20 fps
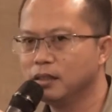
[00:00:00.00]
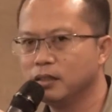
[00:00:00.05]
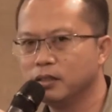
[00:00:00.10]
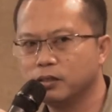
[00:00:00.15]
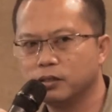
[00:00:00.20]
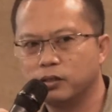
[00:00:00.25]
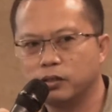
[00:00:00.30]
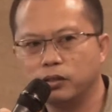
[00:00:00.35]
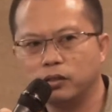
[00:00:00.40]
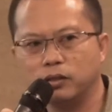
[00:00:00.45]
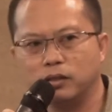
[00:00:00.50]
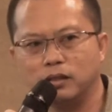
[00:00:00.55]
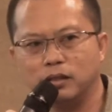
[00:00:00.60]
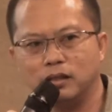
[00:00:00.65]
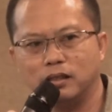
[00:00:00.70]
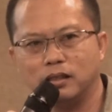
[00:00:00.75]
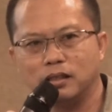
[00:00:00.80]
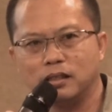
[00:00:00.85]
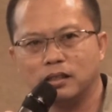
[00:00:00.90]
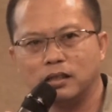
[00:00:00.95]

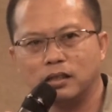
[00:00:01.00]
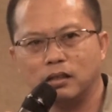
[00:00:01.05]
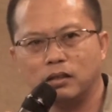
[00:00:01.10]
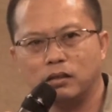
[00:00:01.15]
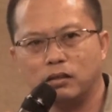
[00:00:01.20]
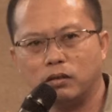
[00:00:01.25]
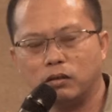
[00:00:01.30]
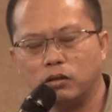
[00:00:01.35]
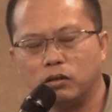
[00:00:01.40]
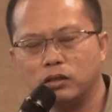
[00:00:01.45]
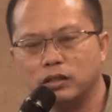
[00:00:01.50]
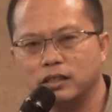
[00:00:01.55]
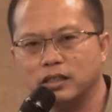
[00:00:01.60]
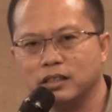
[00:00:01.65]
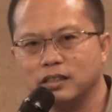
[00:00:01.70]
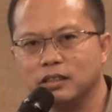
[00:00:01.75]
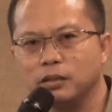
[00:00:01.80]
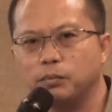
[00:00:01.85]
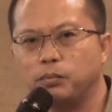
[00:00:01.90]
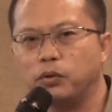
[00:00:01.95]
So all
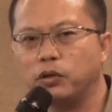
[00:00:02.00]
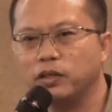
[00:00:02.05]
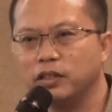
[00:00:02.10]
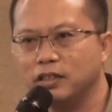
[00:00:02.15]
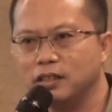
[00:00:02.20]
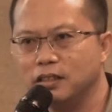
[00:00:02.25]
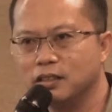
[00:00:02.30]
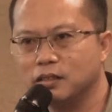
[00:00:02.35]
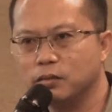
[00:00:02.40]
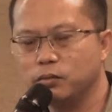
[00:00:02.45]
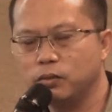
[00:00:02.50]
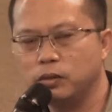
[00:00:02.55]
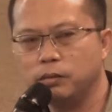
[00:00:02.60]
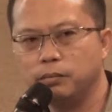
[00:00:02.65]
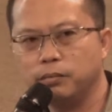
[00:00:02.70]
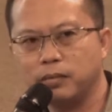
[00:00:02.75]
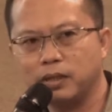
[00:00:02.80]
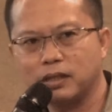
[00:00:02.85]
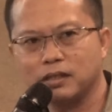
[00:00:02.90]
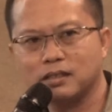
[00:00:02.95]
this, the point is we
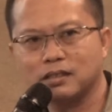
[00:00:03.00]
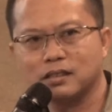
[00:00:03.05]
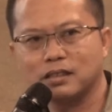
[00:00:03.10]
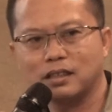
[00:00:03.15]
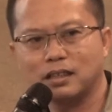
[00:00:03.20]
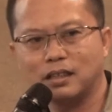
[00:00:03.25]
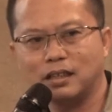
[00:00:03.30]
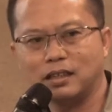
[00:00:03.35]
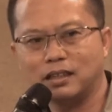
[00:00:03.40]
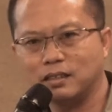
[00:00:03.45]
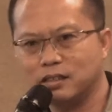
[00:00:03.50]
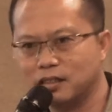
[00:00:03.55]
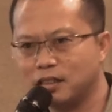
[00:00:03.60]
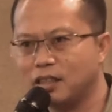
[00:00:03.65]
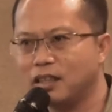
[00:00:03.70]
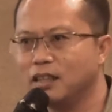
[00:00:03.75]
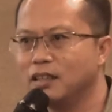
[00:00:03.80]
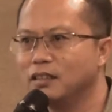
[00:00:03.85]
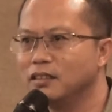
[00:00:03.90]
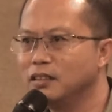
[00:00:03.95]
must
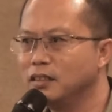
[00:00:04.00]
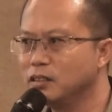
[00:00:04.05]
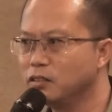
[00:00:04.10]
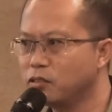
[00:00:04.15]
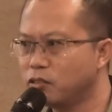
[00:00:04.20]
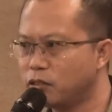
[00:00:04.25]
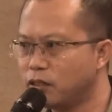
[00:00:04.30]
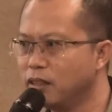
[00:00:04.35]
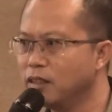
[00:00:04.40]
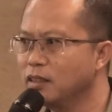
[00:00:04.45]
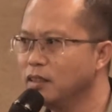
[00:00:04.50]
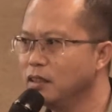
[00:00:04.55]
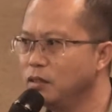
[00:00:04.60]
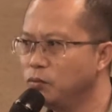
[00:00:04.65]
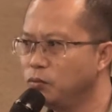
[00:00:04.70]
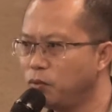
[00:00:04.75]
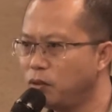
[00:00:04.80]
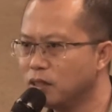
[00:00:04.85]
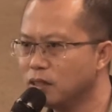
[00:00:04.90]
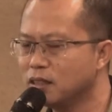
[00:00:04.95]
send the strength
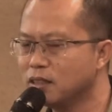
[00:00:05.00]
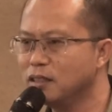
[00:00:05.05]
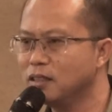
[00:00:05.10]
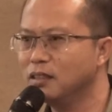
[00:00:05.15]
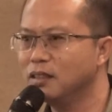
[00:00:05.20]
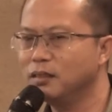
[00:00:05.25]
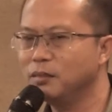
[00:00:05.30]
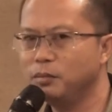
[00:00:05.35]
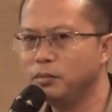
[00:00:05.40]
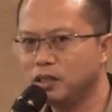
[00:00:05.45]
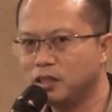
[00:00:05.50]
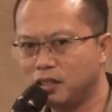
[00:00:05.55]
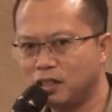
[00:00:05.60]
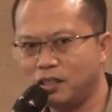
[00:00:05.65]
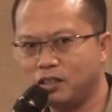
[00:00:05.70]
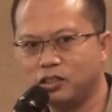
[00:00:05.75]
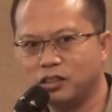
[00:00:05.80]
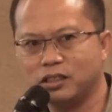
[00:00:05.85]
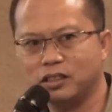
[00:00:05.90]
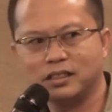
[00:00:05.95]
and faster
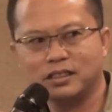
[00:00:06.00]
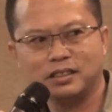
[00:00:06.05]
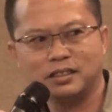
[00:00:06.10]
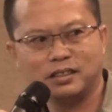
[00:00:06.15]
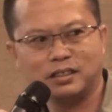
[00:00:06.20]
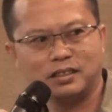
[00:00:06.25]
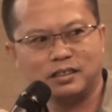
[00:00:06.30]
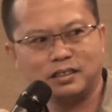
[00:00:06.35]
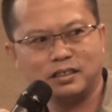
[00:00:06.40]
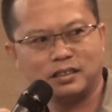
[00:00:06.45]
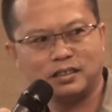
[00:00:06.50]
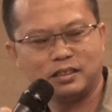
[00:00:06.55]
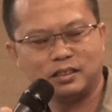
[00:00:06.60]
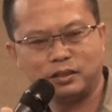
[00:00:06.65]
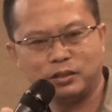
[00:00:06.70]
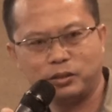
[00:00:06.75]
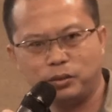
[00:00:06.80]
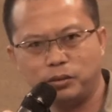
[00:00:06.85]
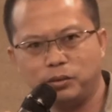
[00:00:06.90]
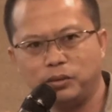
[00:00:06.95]
message
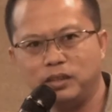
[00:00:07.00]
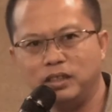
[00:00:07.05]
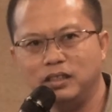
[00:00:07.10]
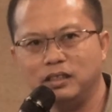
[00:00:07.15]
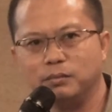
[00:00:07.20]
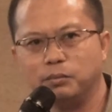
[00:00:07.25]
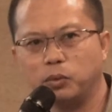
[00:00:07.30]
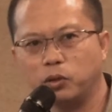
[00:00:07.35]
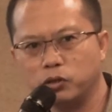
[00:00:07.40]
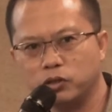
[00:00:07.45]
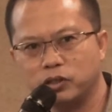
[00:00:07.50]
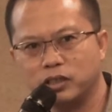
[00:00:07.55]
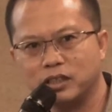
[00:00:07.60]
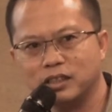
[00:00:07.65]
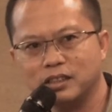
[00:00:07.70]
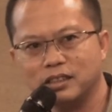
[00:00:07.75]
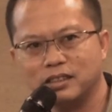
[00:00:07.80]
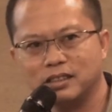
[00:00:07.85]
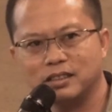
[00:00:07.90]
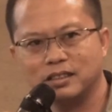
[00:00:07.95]
to the
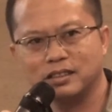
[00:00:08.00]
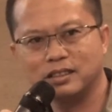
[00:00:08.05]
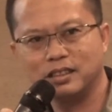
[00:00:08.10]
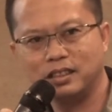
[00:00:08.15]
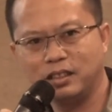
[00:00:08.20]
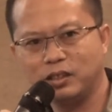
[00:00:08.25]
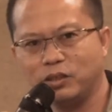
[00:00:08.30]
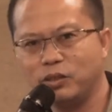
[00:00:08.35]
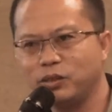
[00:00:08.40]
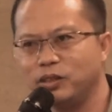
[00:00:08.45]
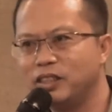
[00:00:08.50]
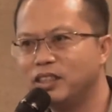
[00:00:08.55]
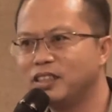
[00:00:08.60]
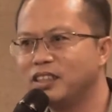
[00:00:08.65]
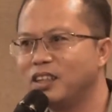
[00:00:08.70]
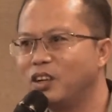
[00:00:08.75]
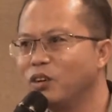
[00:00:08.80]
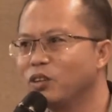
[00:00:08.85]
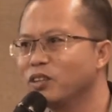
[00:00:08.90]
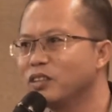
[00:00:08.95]
poacher, including
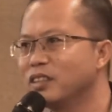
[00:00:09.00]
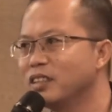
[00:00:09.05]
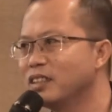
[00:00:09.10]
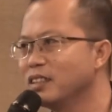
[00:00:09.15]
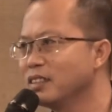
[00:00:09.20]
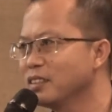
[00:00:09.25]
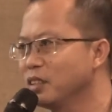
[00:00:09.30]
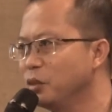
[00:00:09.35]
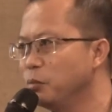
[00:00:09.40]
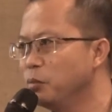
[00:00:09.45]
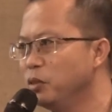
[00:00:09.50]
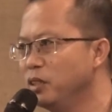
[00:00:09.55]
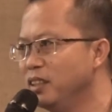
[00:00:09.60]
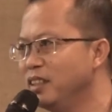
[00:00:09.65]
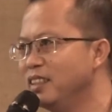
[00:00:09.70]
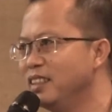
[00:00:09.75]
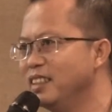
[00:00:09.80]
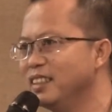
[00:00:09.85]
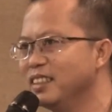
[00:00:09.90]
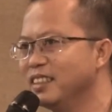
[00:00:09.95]
the local
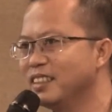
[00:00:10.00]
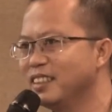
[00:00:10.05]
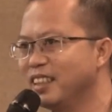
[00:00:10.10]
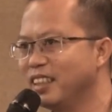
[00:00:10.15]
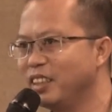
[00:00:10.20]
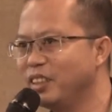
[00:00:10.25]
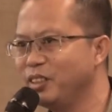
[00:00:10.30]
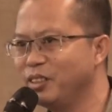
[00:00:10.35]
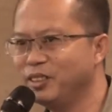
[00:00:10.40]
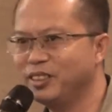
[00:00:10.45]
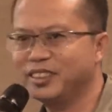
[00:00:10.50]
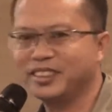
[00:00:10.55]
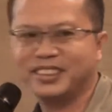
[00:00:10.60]
community. Thank you.